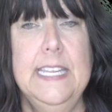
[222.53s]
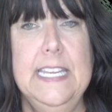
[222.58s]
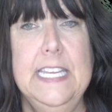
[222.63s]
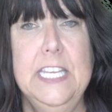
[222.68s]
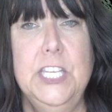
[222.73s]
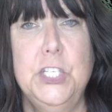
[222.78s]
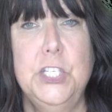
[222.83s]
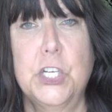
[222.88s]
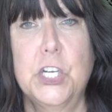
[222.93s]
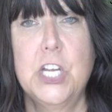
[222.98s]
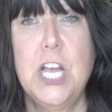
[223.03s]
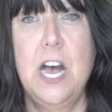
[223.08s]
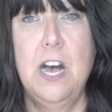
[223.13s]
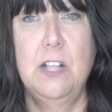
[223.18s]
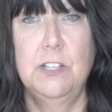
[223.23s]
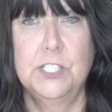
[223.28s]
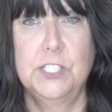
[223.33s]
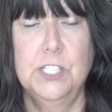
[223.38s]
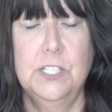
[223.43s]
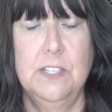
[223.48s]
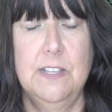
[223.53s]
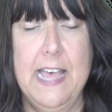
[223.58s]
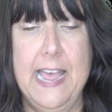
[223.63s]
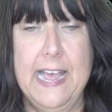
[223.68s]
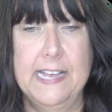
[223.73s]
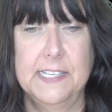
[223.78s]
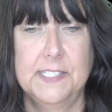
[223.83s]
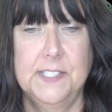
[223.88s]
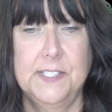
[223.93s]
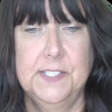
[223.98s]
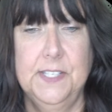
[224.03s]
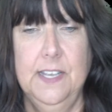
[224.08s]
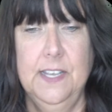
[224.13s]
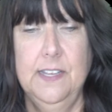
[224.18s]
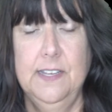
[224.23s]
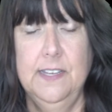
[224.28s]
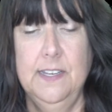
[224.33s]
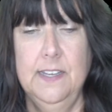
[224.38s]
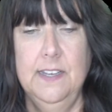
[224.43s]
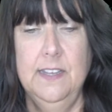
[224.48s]
in your college
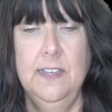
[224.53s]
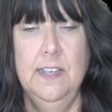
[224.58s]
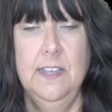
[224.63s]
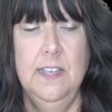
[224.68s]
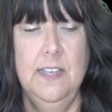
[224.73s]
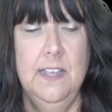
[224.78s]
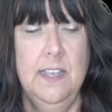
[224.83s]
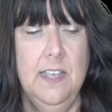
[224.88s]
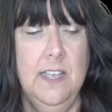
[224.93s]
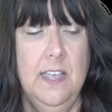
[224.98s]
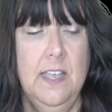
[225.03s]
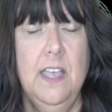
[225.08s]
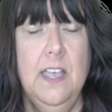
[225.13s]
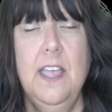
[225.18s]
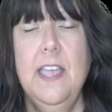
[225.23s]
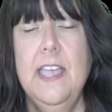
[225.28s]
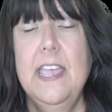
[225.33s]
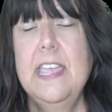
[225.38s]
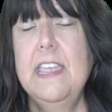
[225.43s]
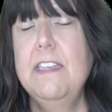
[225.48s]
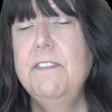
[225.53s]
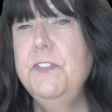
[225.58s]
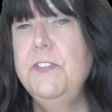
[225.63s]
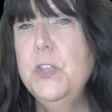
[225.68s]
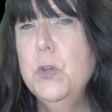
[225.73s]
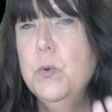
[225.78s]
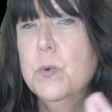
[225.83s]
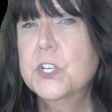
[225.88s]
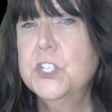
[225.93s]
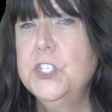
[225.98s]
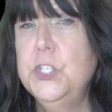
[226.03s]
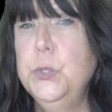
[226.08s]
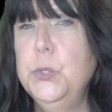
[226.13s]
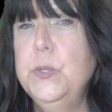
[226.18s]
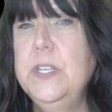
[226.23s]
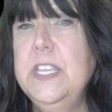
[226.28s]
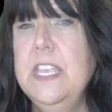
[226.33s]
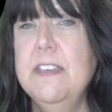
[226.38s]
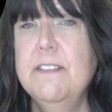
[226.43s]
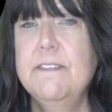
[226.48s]
class, if you were
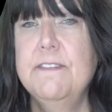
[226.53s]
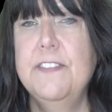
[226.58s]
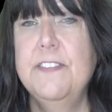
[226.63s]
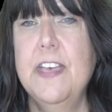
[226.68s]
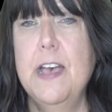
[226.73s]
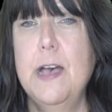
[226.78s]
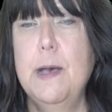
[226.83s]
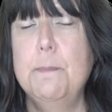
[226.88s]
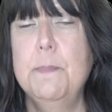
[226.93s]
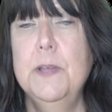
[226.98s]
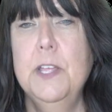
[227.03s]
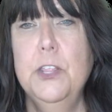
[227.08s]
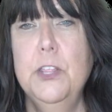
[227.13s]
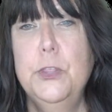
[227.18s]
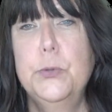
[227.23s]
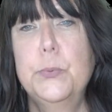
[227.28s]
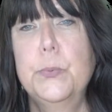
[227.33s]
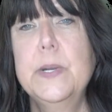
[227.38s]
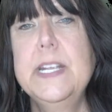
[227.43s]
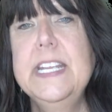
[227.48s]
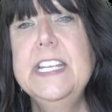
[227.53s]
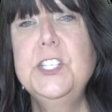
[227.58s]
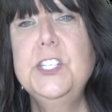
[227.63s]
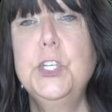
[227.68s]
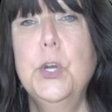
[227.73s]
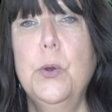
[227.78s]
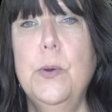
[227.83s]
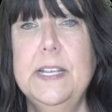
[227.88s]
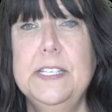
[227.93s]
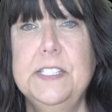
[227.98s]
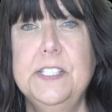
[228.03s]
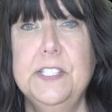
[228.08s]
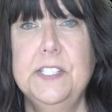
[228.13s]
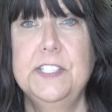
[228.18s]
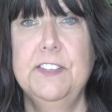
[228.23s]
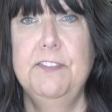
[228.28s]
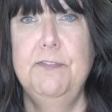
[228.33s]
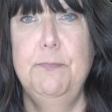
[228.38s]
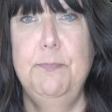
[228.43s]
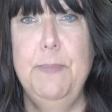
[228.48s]
to give them 3
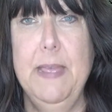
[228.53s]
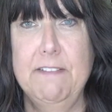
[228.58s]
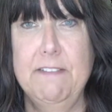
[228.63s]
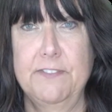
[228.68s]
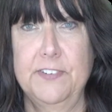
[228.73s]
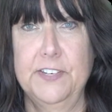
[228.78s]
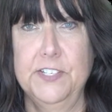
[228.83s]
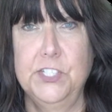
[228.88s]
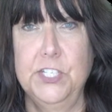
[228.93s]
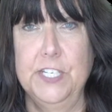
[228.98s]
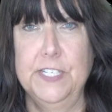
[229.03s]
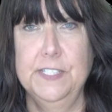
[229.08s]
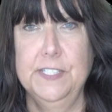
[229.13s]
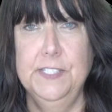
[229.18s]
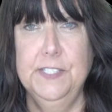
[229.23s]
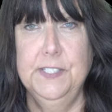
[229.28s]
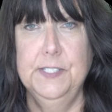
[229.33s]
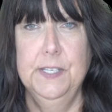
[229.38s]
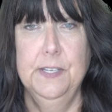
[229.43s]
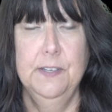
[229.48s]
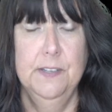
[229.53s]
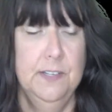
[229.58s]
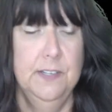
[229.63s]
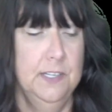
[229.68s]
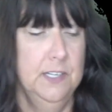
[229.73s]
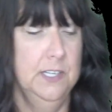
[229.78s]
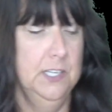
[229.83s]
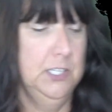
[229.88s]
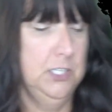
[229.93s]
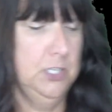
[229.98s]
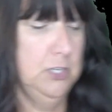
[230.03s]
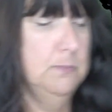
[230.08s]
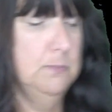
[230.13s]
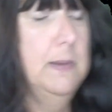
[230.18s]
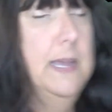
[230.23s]
choices of beverages, you